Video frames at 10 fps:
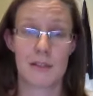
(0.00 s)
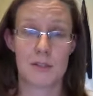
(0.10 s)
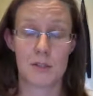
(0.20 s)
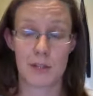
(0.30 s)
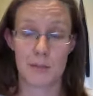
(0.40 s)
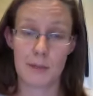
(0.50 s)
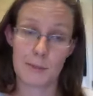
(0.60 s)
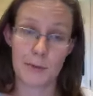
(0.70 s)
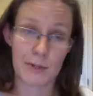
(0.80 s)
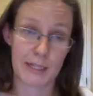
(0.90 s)
so that
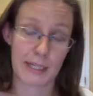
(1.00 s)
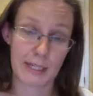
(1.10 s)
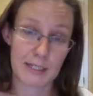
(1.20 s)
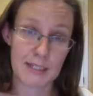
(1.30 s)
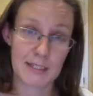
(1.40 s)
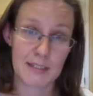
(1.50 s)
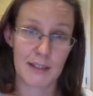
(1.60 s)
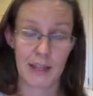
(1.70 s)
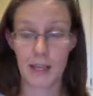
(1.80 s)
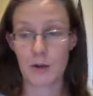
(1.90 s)
people click it,
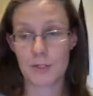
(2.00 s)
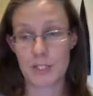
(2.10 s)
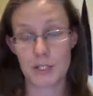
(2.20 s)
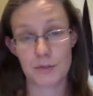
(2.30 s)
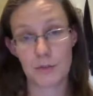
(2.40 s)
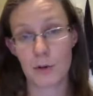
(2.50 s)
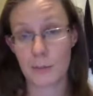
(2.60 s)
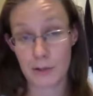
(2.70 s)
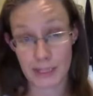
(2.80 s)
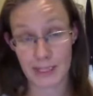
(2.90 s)
they go to your form
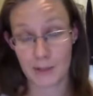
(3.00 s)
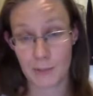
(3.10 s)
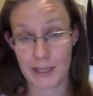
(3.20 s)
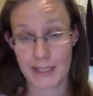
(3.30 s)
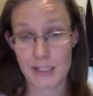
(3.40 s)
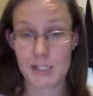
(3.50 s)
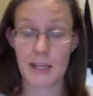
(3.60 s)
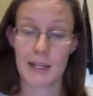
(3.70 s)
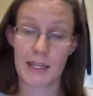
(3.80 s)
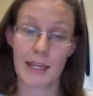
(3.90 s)
or landing page,
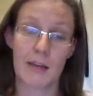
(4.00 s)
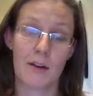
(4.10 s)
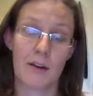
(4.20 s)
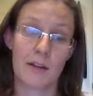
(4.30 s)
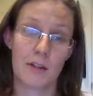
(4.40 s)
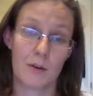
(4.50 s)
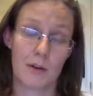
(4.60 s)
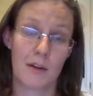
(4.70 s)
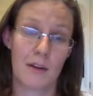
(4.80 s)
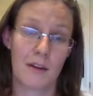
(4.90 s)
and they get on your